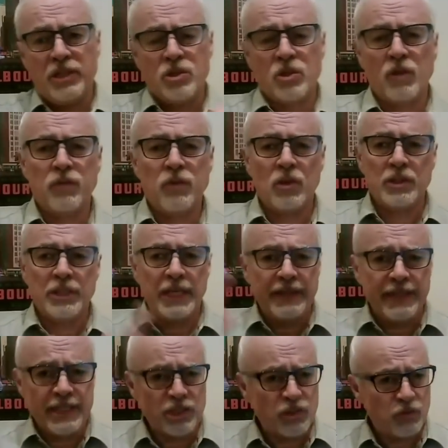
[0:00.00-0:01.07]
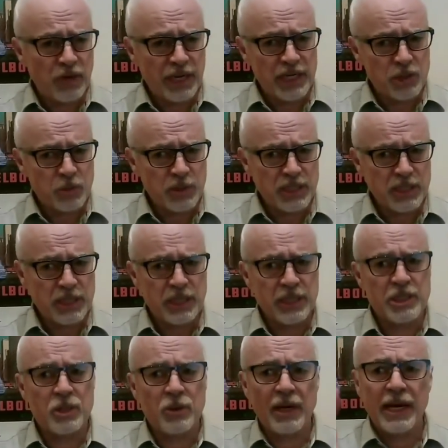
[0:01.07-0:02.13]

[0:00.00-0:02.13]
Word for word: and soft lockdown, that's the range we see. So a